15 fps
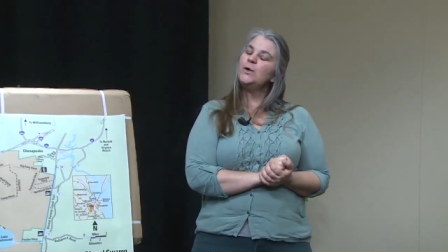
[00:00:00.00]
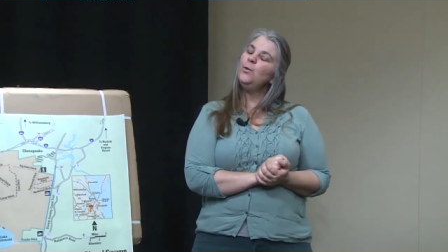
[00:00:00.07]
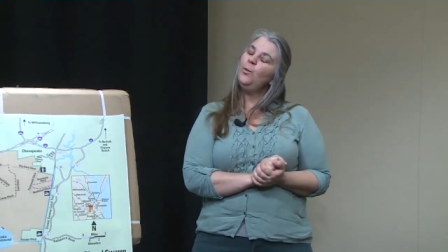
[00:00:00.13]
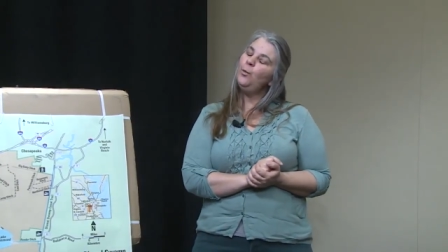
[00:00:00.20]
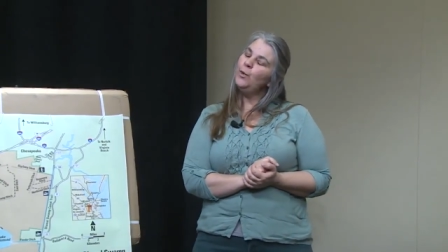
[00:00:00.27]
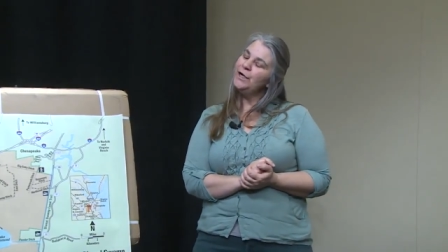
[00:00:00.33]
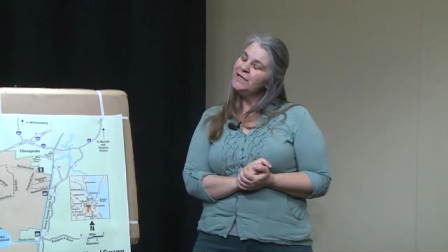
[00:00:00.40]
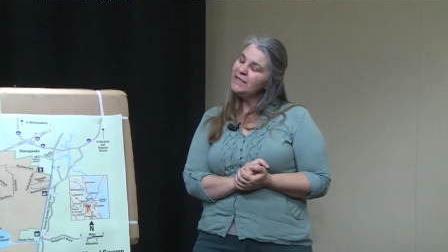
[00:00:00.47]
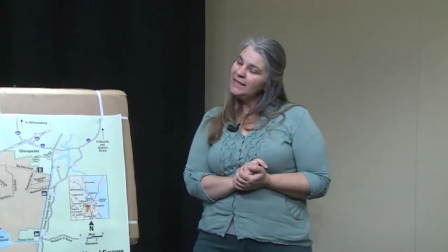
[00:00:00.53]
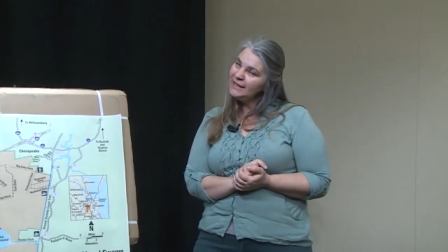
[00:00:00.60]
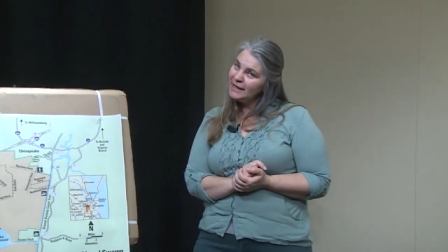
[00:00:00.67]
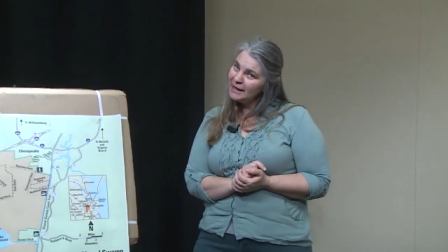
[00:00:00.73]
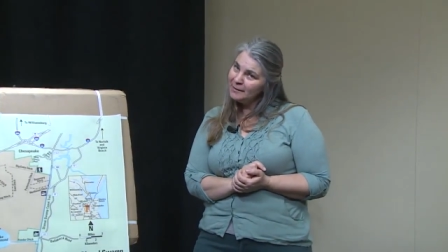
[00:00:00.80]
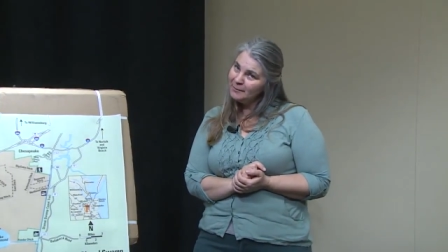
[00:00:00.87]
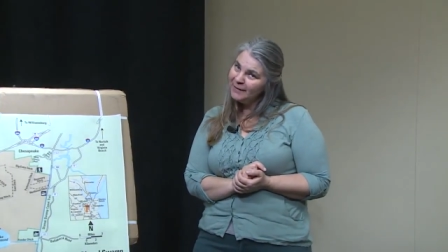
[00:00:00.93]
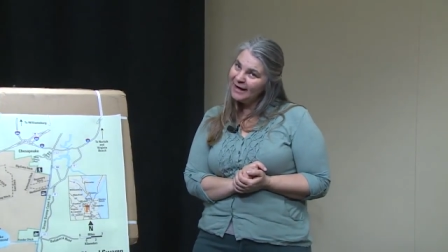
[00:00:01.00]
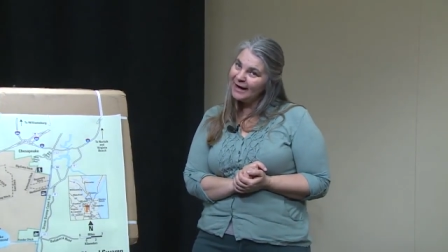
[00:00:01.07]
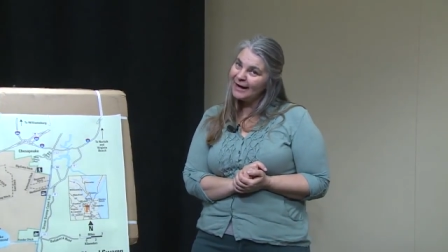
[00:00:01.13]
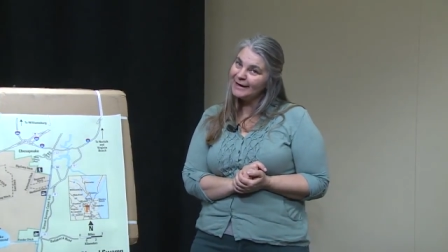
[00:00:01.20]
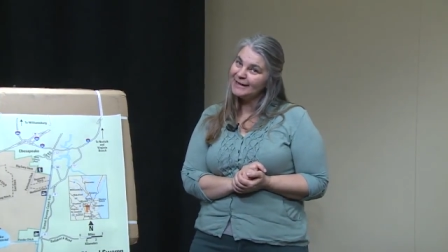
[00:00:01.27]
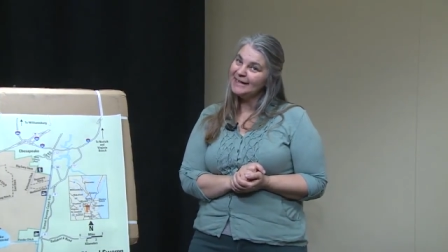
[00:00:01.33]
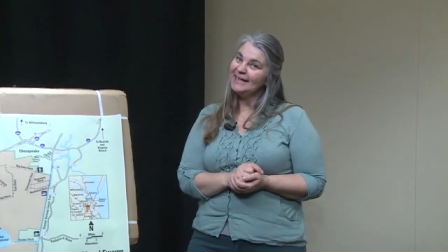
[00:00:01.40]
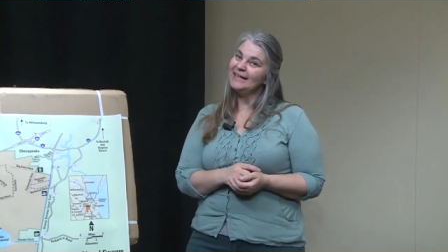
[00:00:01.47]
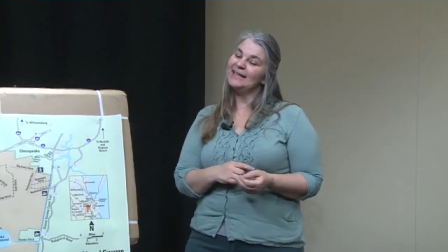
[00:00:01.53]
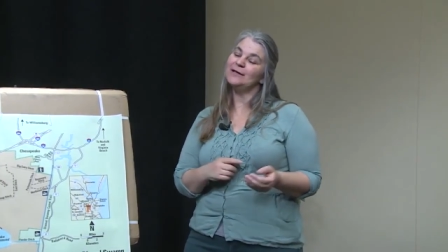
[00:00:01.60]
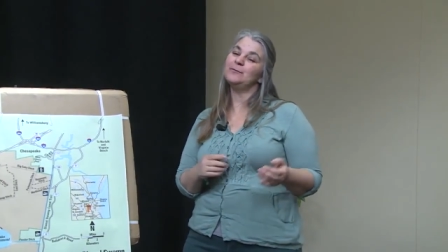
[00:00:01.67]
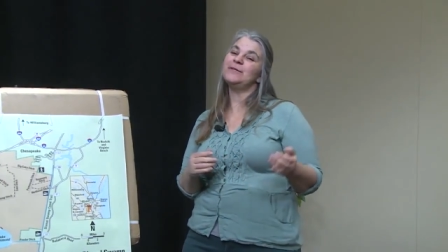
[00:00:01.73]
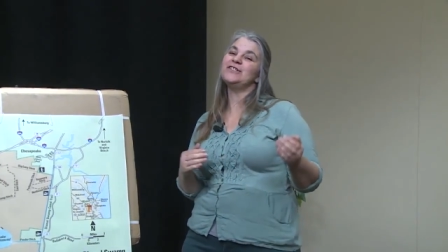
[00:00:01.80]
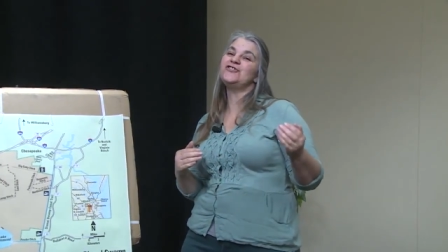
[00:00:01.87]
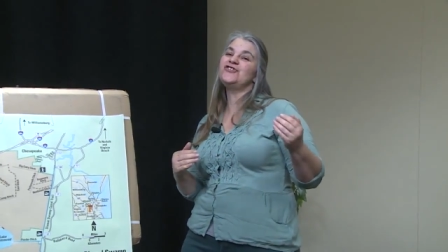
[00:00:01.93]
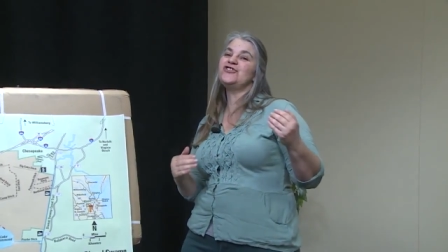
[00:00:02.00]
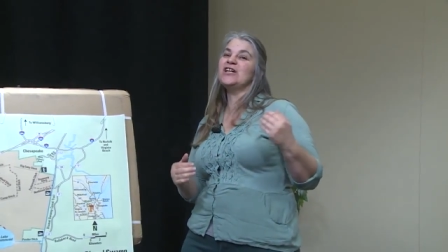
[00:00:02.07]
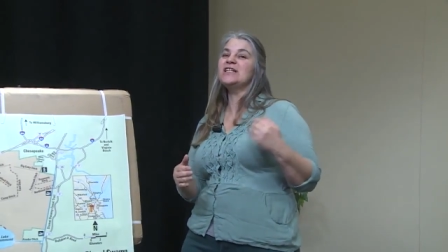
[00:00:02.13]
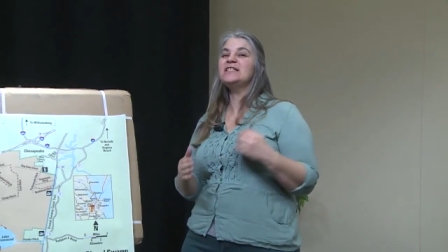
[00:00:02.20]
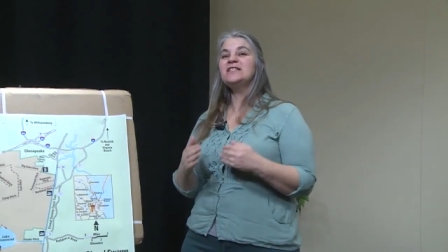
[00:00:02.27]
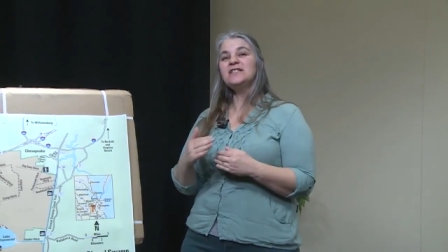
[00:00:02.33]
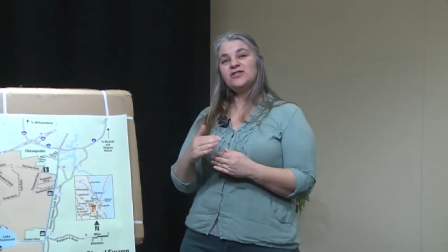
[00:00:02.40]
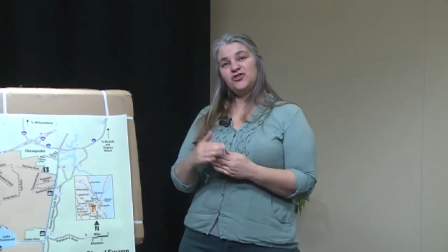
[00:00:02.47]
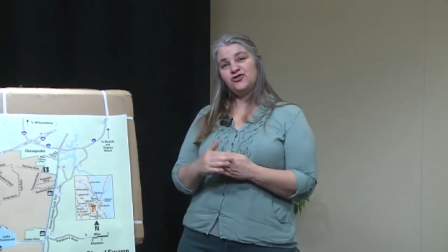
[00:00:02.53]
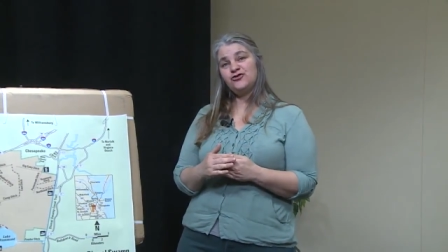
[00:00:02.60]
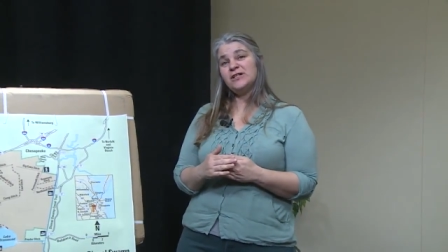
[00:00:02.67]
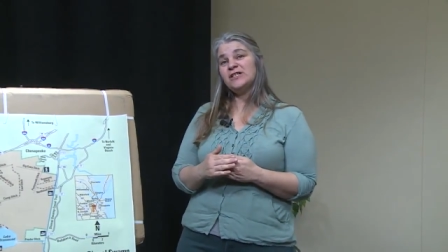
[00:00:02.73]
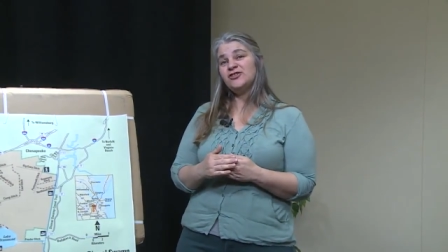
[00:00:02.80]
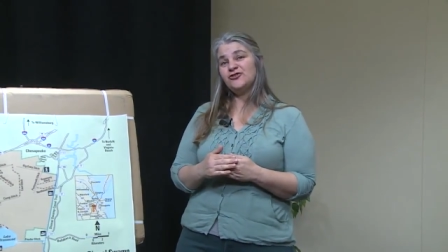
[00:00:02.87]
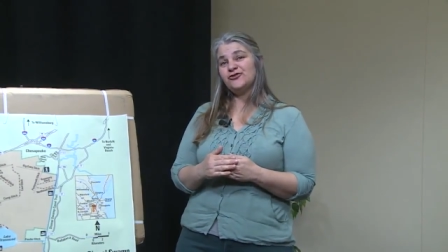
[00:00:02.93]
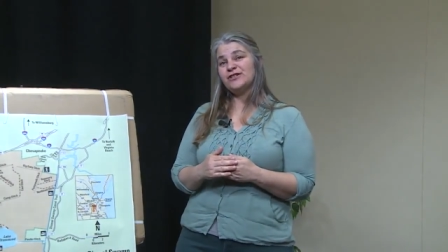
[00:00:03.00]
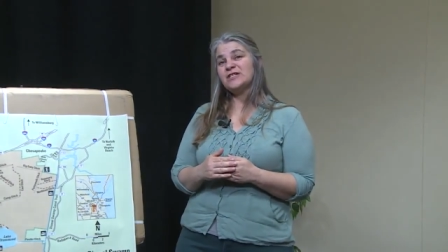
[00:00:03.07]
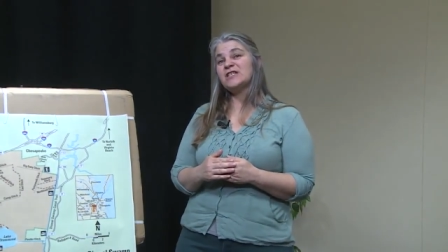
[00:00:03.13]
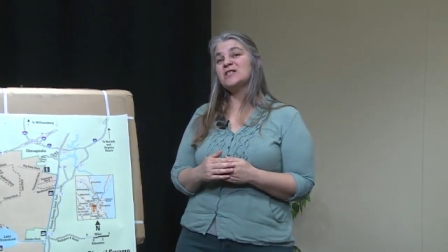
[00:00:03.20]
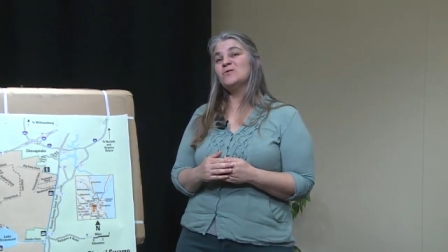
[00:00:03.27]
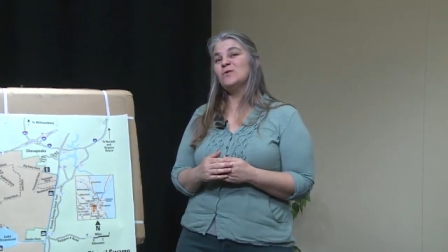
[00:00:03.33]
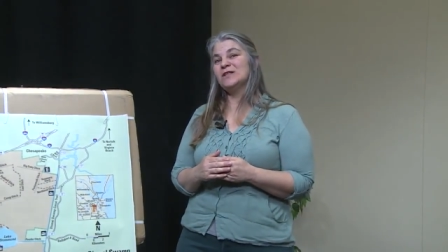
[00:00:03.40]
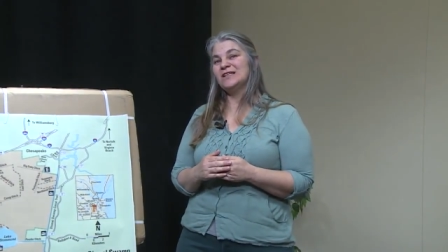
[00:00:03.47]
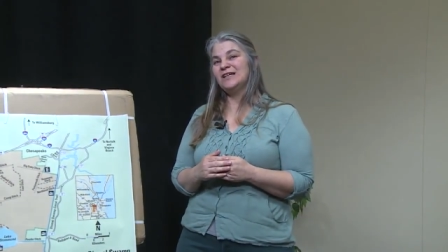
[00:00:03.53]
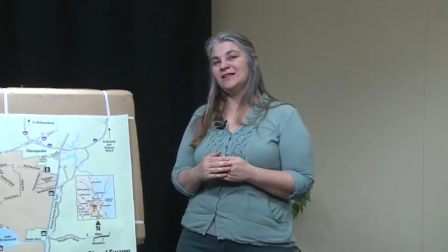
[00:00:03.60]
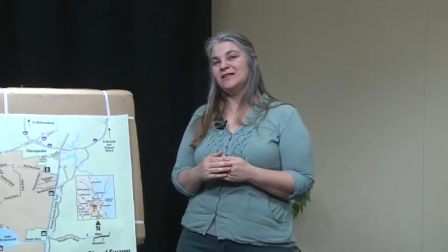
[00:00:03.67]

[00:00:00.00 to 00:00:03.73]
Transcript: when they came back, it can be just as treacherous as when they